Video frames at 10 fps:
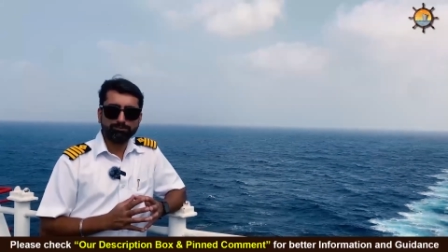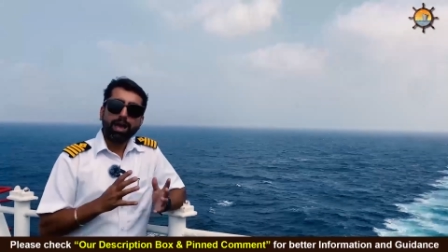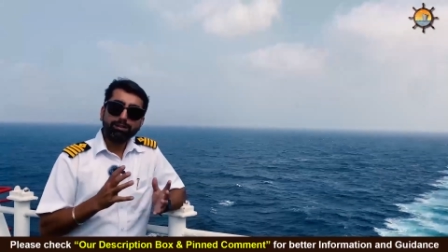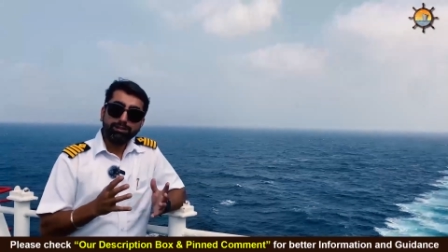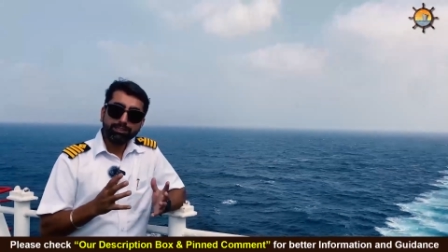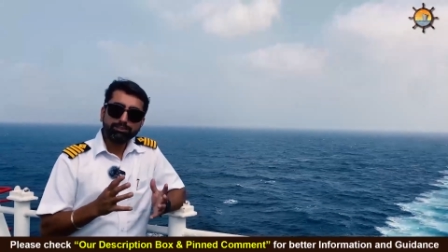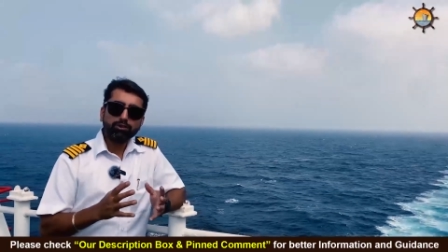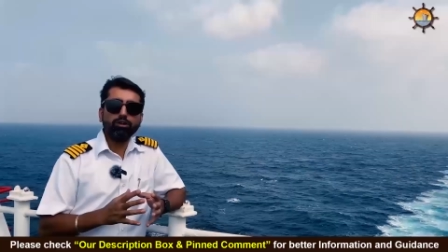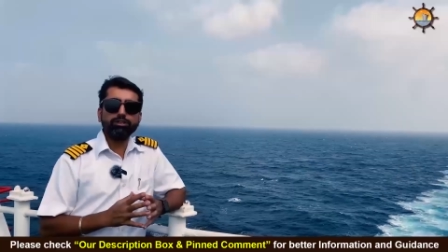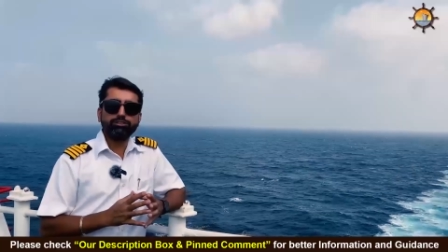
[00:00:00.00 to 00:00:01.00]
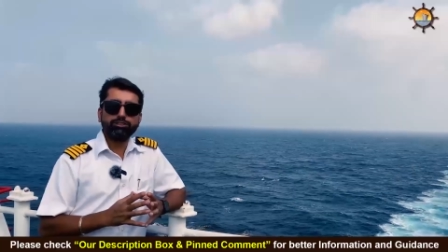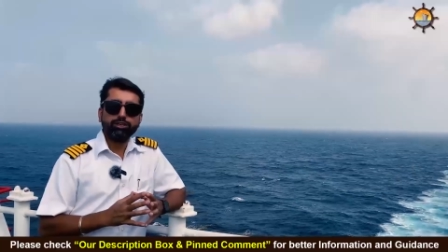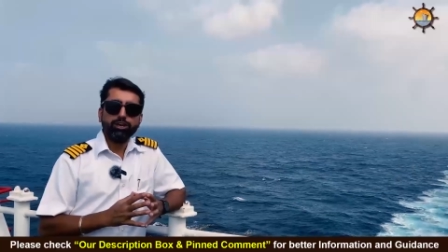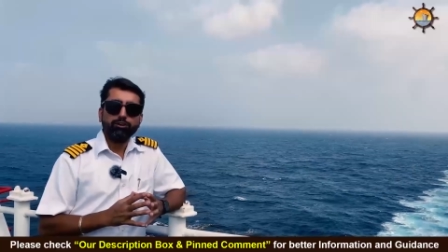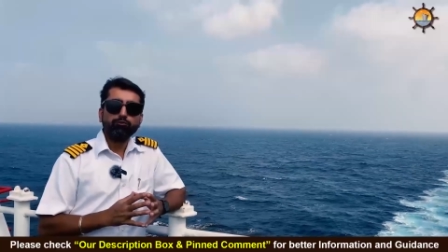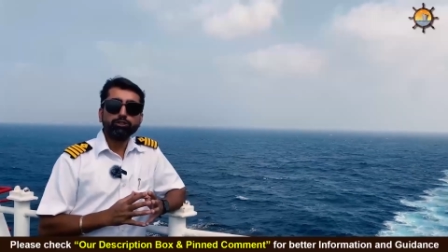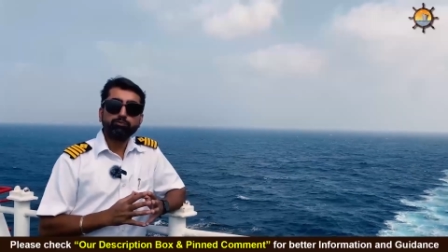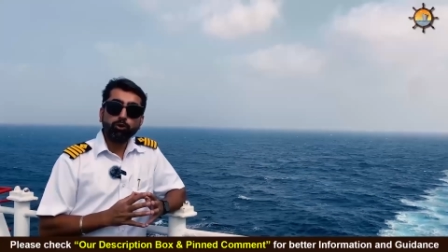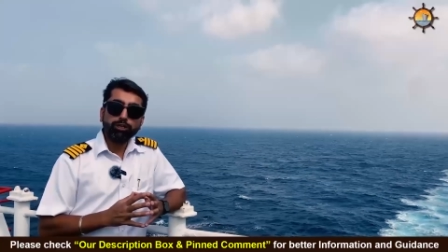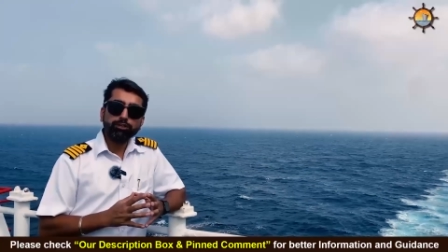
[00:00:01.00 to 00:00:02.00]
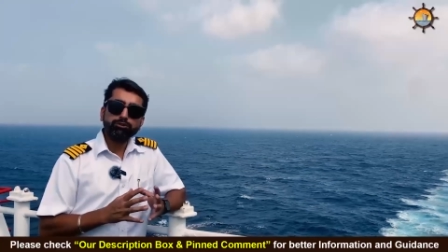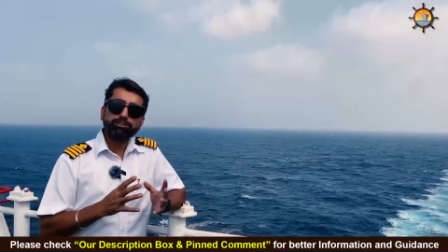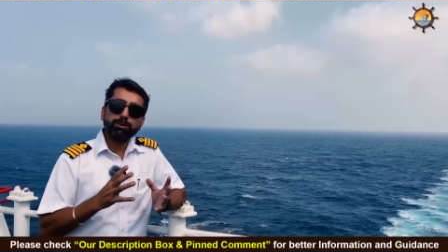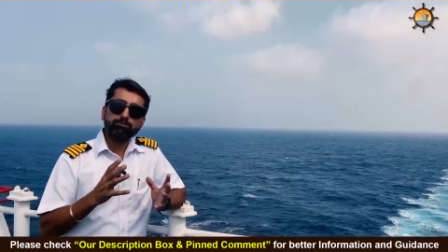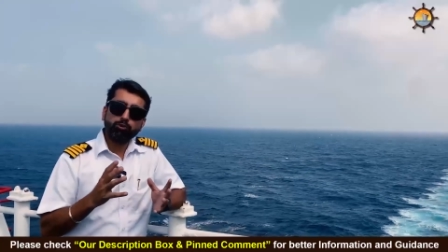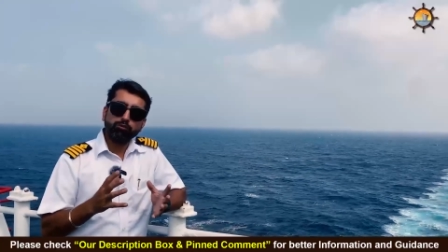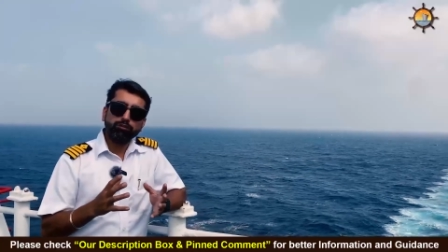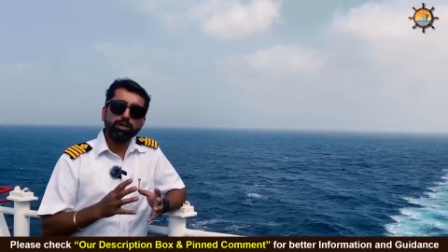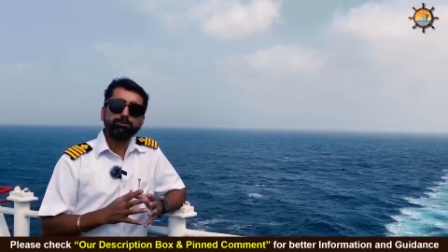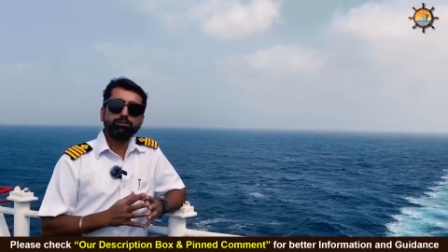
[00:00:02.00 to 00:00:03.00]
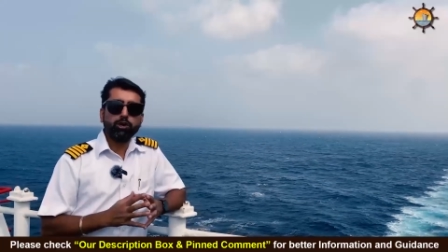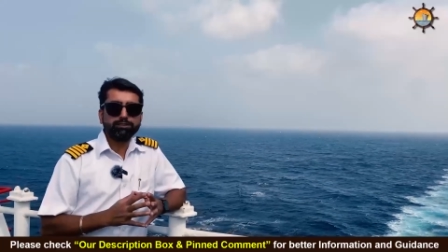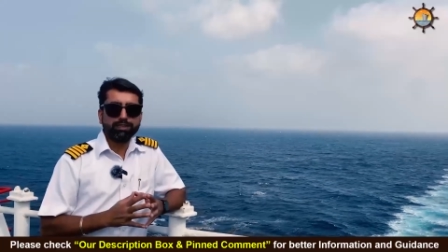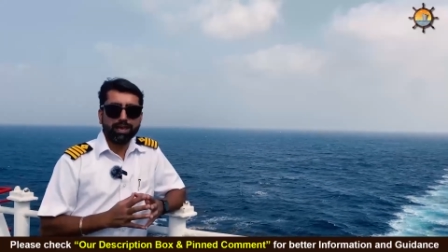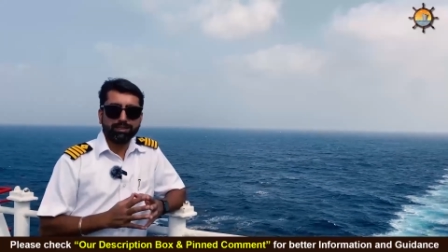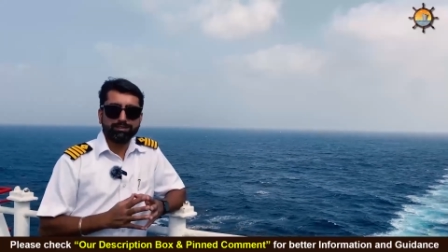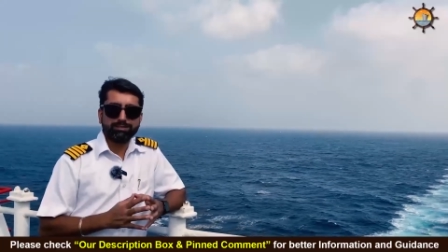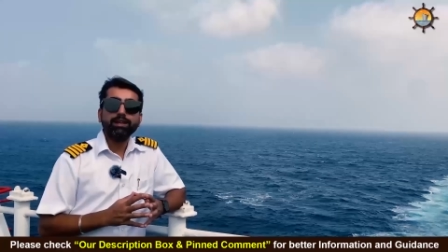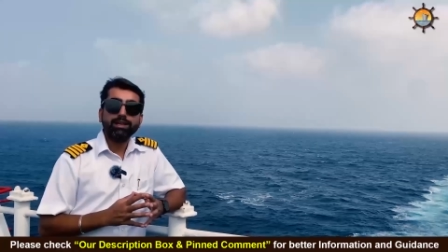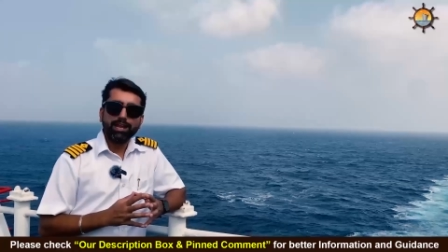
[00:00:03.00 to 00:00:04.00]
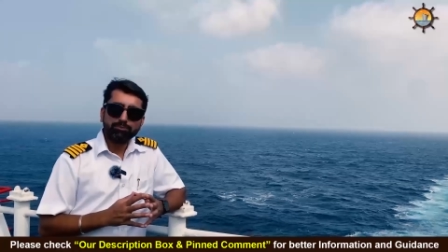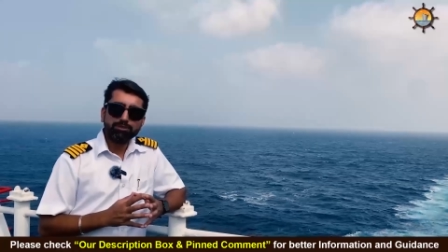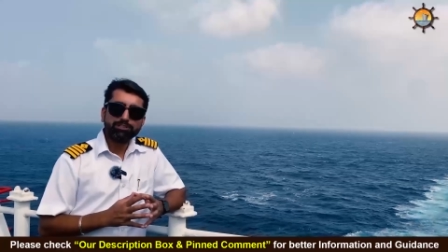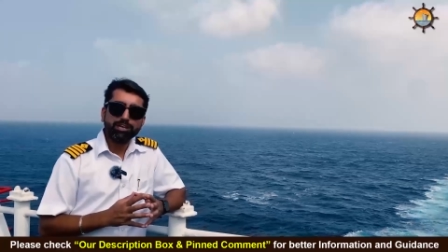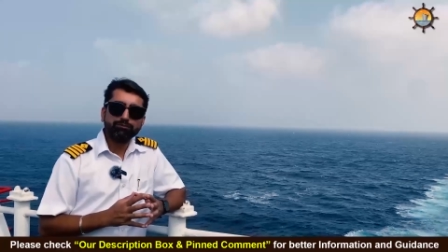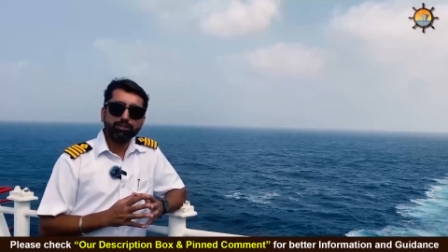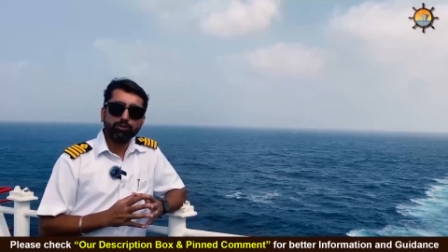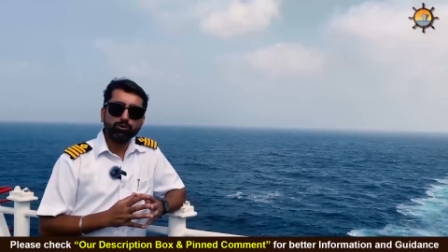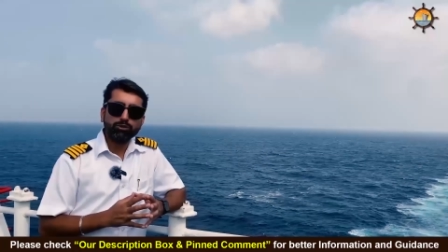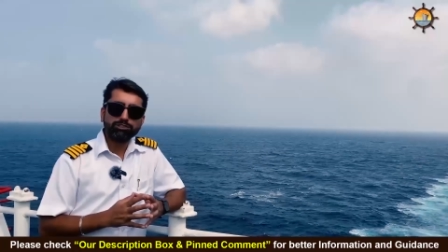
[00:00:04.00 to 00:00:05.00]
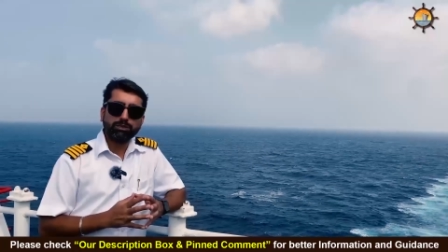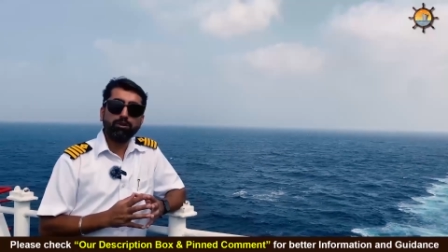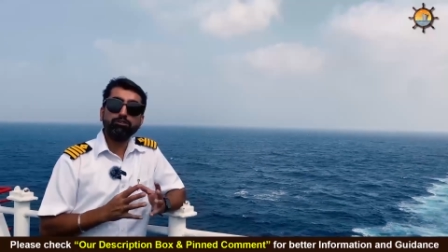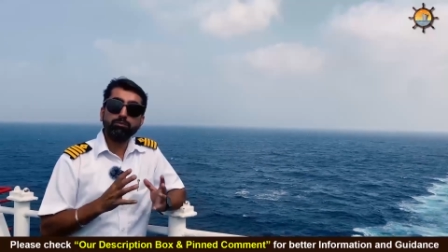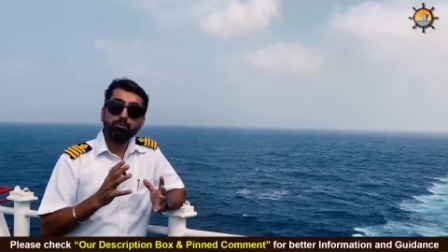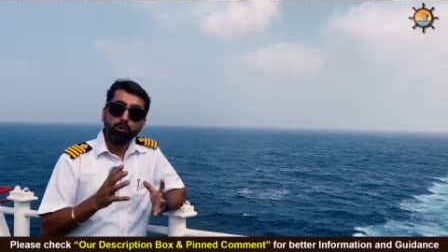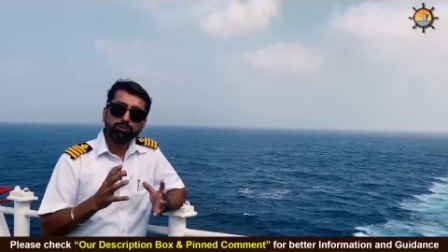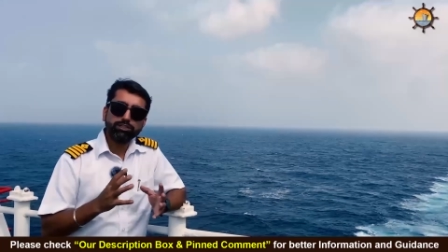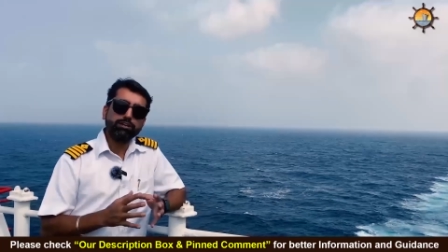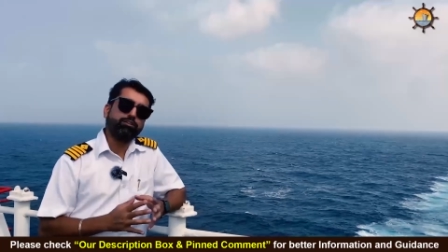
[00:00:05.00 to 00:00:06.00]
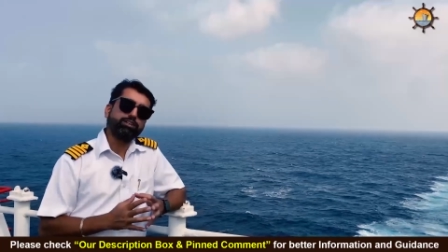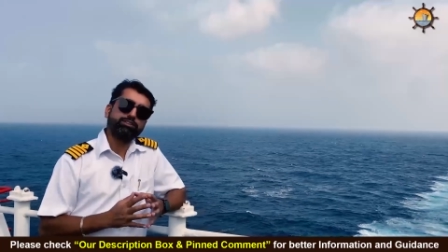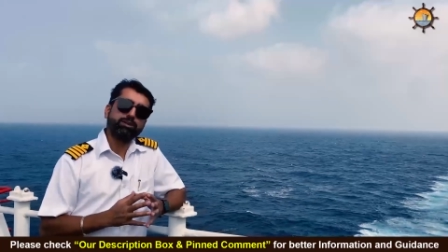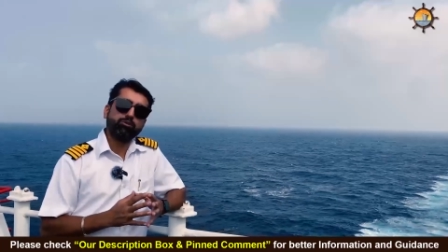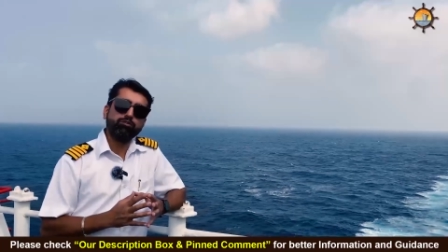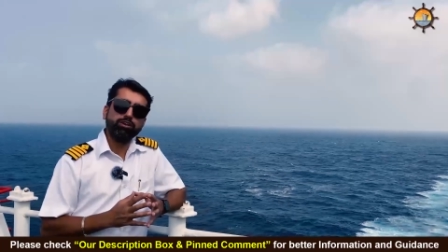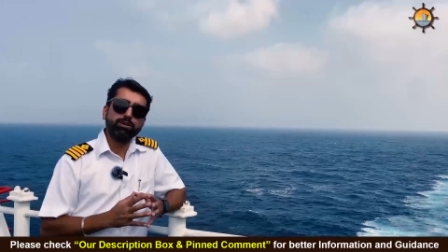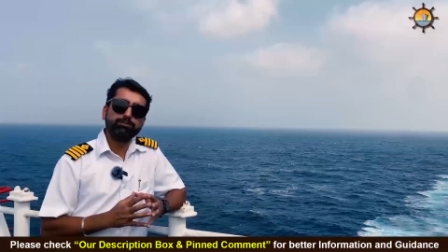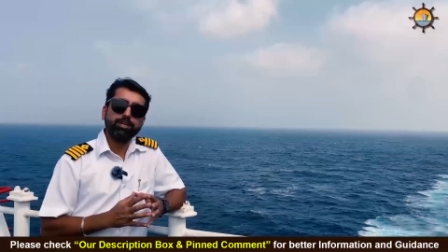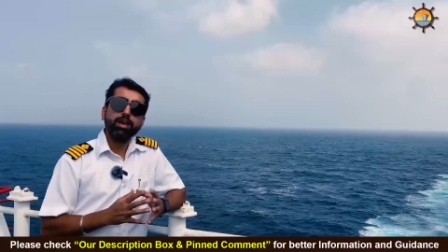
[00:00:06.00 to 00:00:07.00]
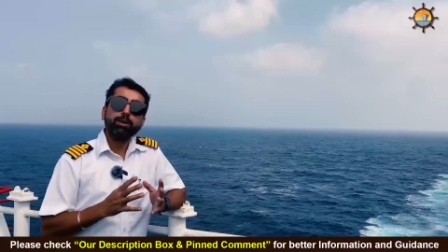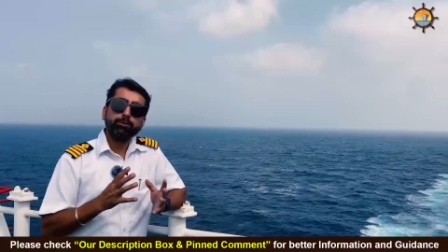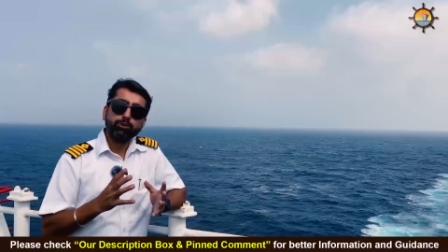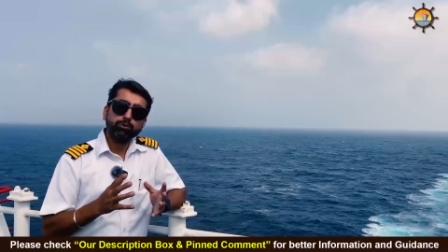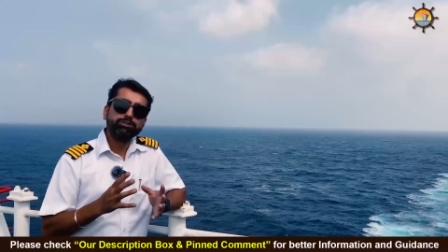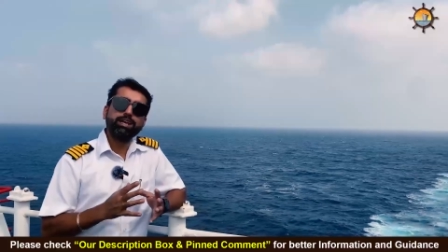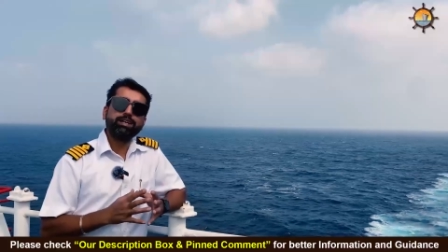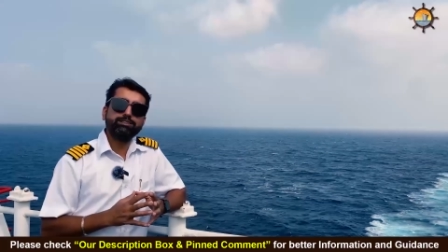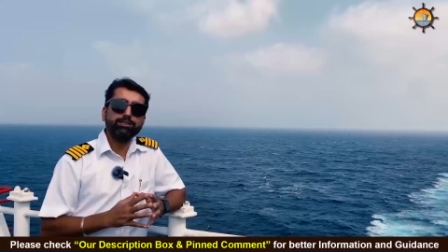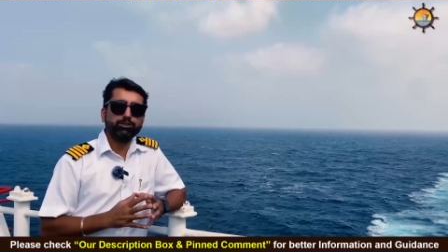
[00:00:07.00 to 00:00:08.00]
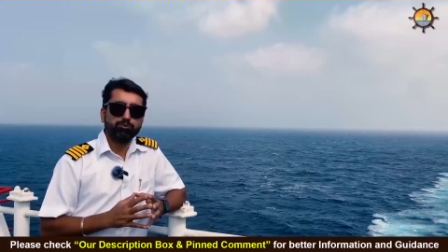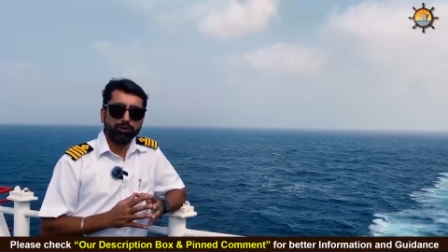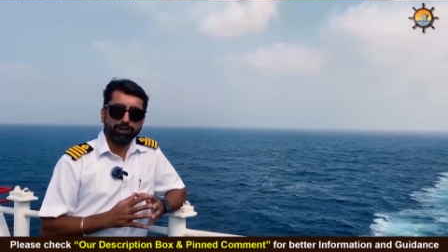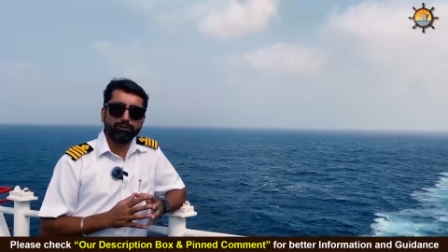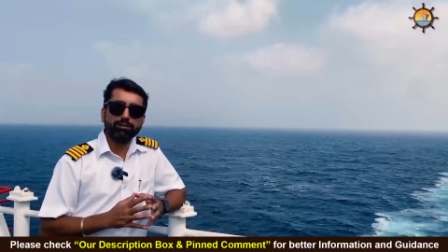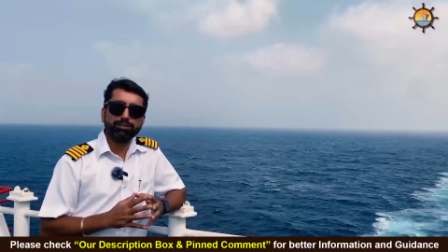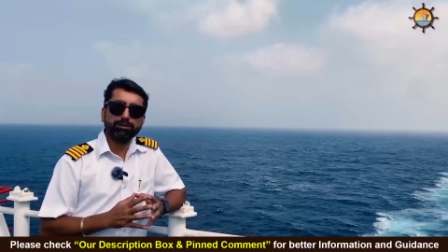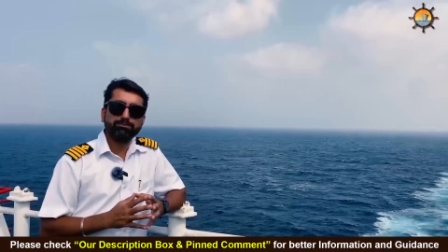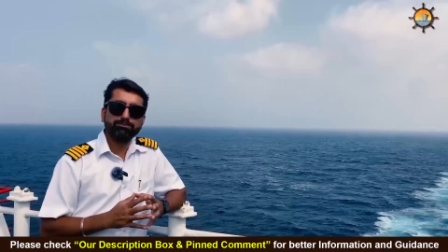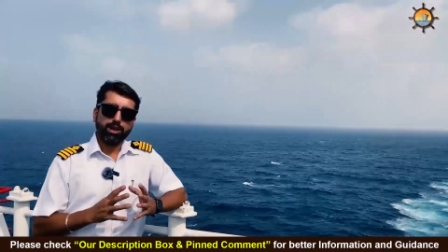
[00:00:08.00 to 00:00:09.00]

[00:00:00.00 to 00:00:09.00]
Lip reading: And this knowledge was put into some proverbs or sayings. Let me share with you some of the most interesting proverbs used at sea to predict weather.